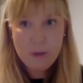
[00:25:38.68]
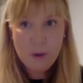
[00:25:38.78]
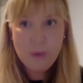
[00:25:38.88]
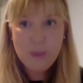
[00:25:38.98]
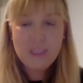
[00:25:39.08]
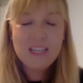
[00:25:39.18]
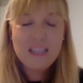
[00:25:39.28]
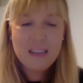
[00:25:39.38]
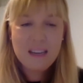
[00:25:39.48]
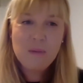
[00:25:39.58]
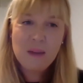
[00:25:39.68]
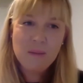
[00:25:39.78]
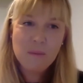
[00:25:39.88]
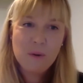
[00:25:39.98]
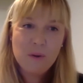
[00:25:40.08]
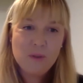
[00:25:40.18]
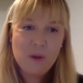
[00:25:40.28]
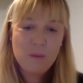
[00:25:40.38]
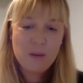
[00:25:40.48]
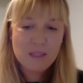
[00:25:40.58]
continually being improved
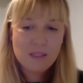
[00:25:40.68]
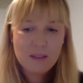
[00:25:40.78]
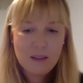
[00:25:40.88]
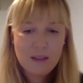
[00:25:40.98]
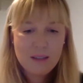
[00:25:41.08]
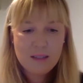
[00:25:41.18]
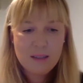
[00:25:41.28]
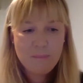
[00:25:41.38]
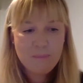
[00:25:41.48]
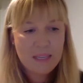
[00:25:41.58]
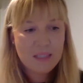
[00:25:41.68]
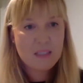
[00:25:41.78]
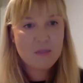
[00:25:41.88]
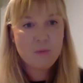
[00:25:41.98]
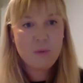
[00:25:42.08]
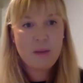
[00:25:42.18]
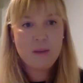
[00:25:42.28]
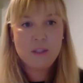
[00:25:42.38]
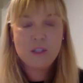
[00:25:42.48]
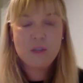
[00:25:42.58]
on, but it's the best
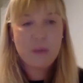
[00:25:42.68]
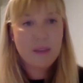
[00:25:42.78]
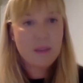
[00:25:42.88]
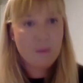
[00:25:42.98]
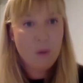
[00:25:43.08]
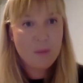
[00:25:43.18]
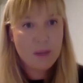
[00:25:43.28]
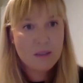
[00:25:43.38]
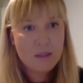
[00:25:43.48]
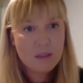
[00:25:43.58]
we're doing at the moment.